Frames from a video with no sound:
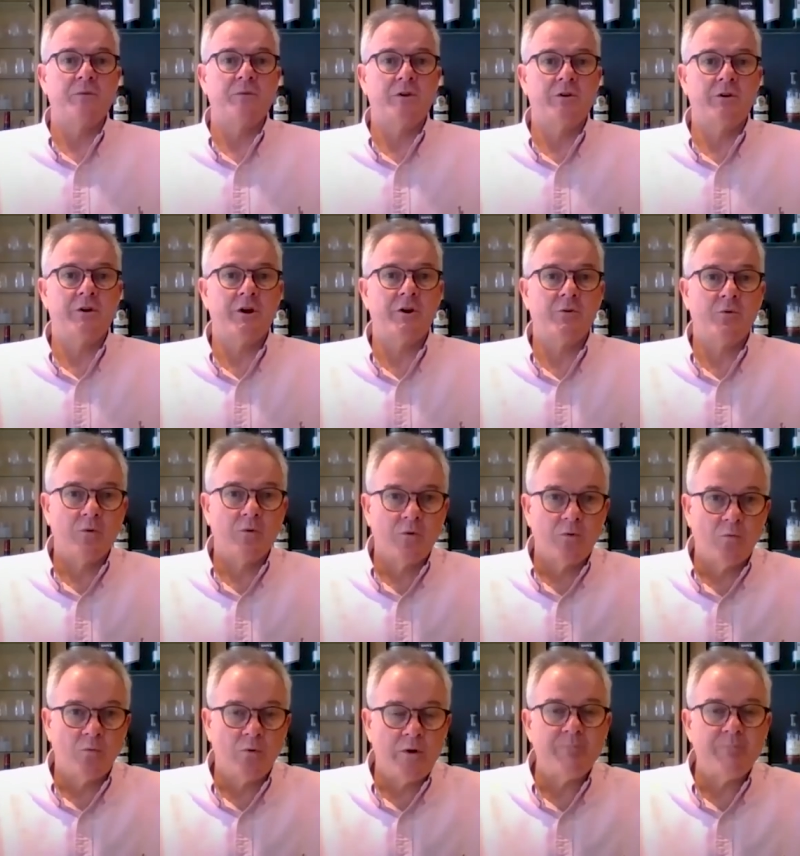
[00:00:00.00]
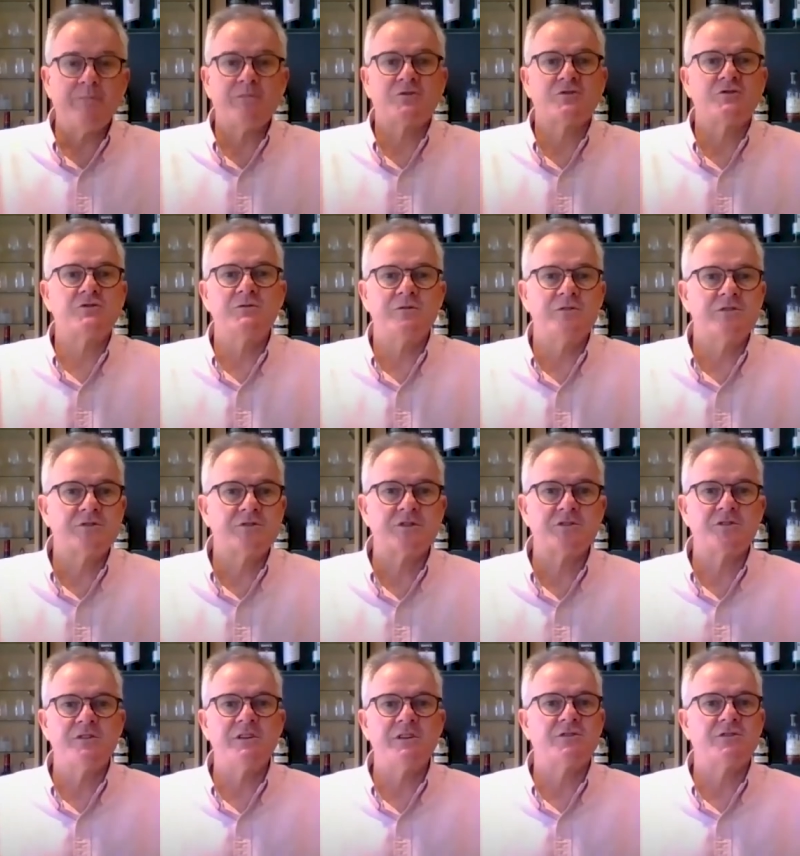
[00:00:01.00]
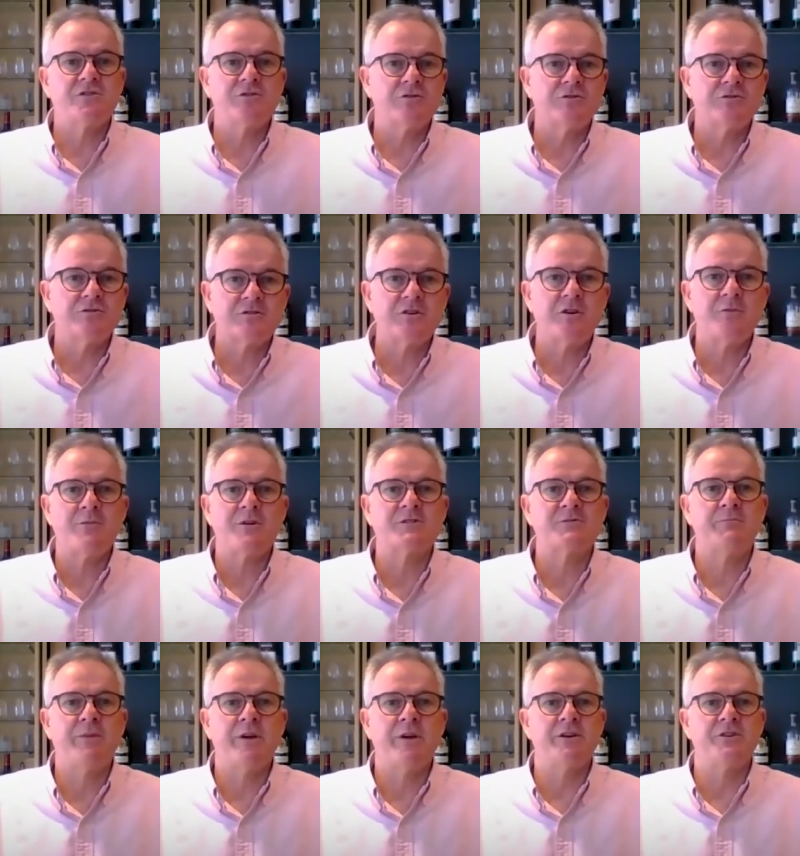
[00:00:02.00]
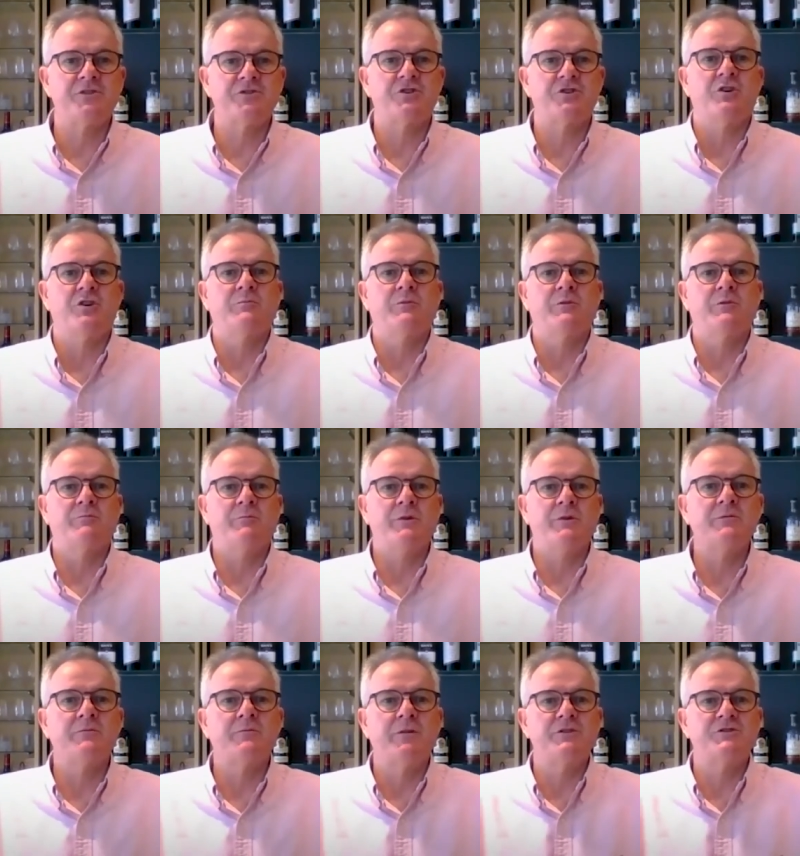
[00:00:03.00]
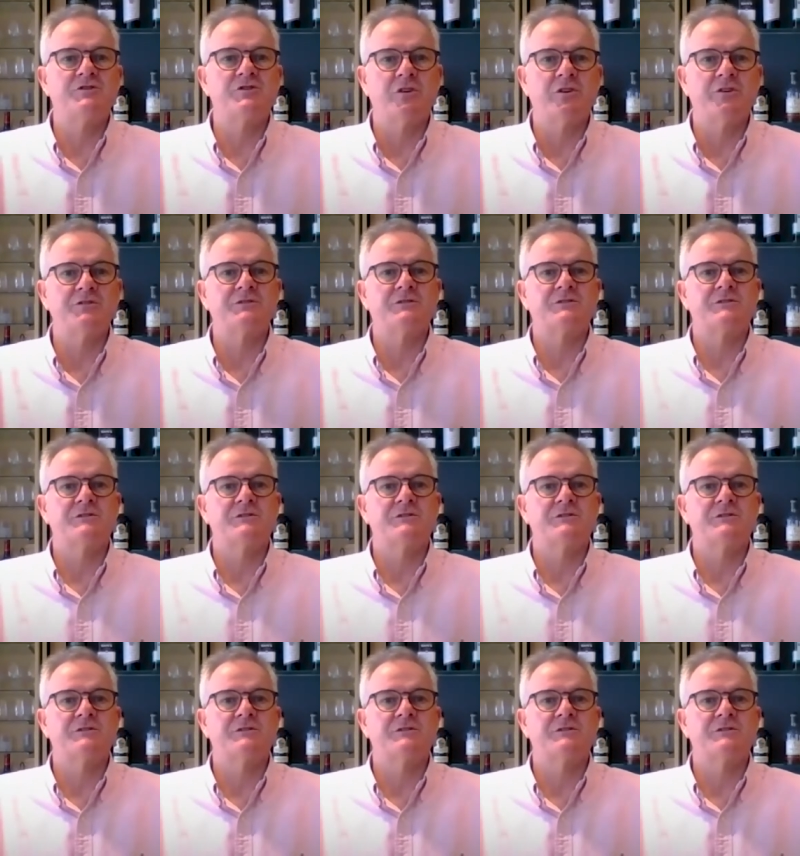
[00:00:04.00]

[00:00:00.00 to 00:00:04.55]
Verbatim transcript: you know, we just need to do so much better job of being vigilant